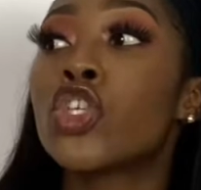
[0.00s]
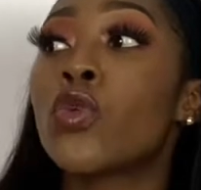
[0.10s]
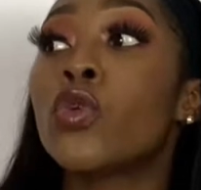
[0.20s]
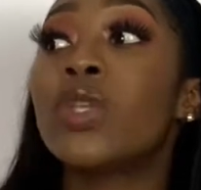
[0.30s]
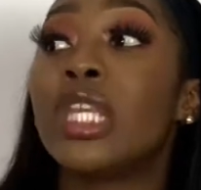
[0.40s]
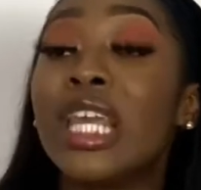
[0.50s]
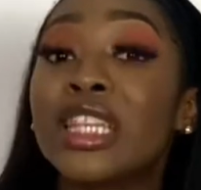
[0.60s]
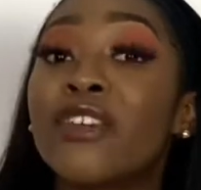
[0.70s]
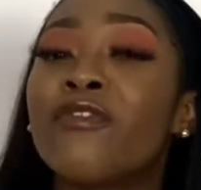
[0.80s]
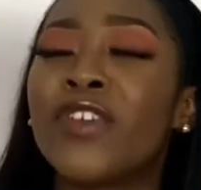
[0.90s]
you need
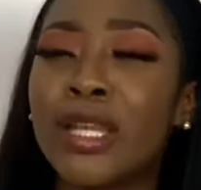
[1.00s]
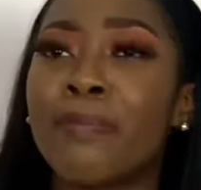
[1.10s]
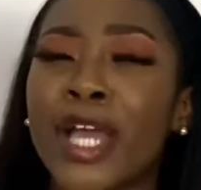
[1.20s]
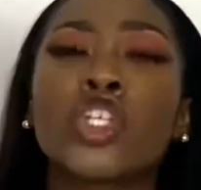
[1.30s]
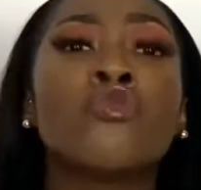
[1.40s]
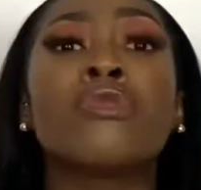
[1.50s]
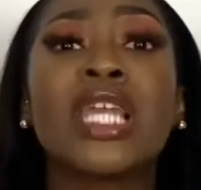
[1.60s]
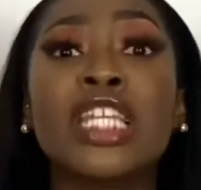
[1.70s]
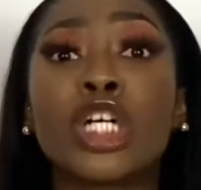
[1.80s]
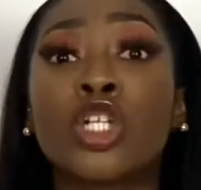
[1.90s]
the feedback. You
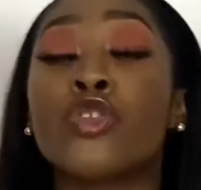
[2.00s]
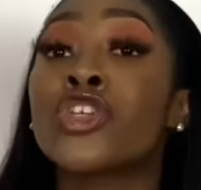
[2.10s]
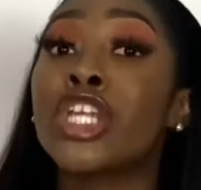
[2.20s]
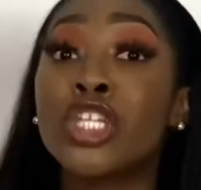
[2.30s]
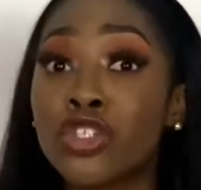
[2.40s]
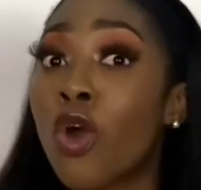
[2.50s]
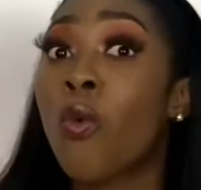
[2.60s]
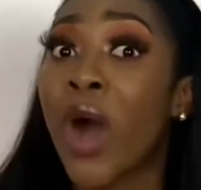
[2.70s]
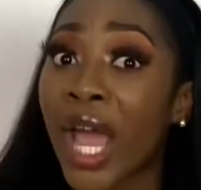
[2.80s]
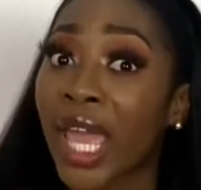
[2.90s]
need the coach. You need to know
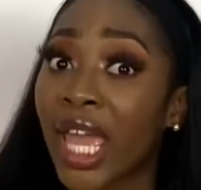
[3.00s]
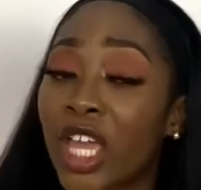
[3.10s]
why,